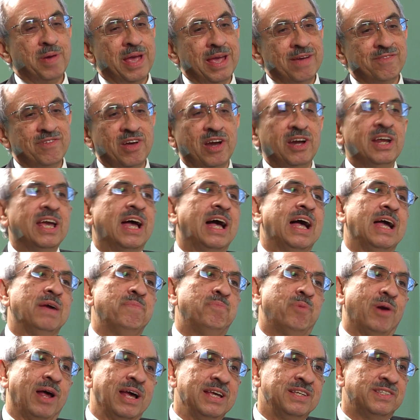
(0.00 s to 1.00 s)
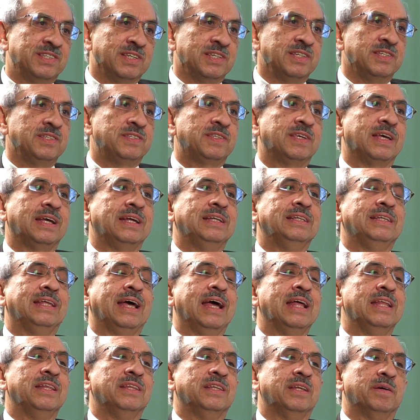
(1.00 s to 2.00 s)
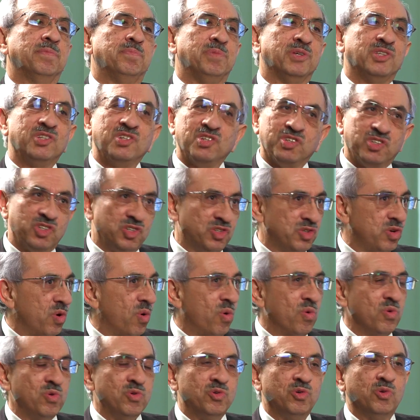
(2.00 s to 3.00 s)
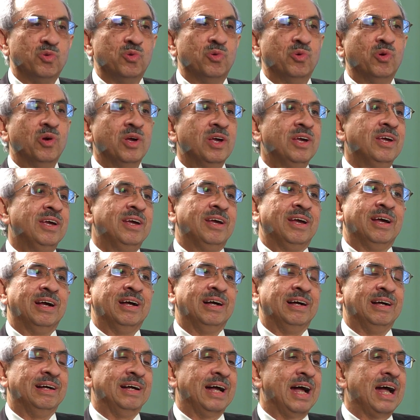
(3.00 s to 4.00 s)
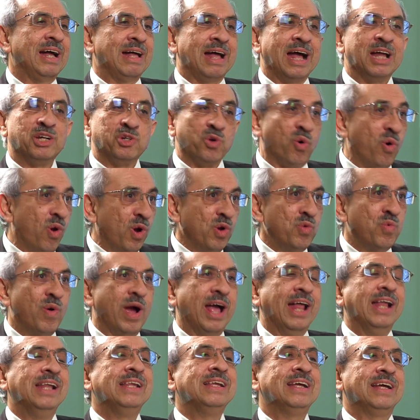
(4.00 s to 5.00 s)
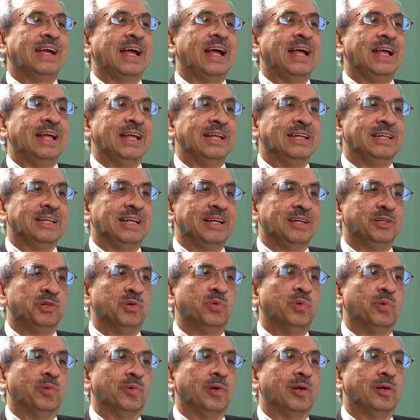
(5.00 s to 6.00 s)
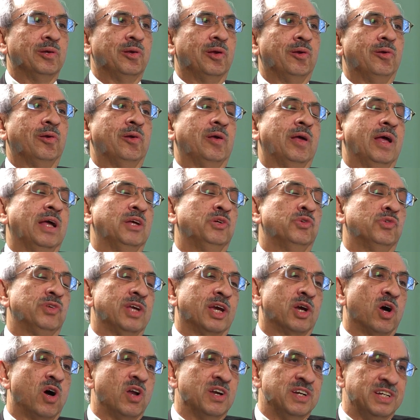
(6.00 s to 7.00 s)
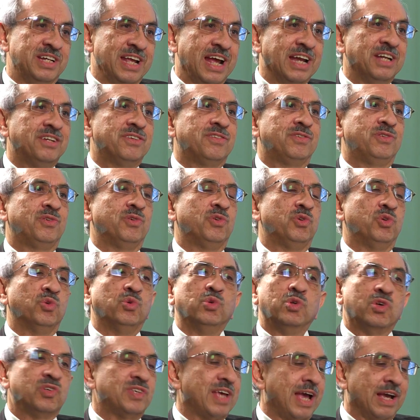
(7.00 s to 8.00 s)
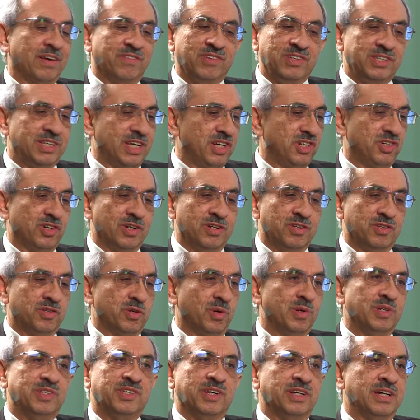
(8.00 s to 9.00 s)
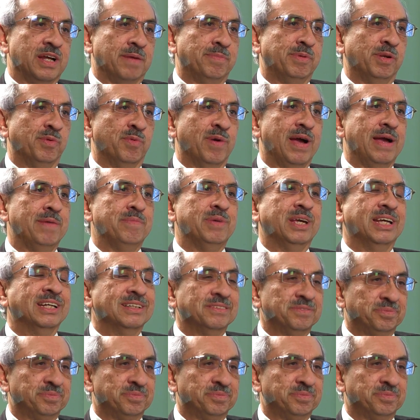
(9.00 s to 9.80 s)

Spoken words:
very high prices, and then the businesses don't do at all well, and you take on debt to do those acquisitions, so it's a double whammy.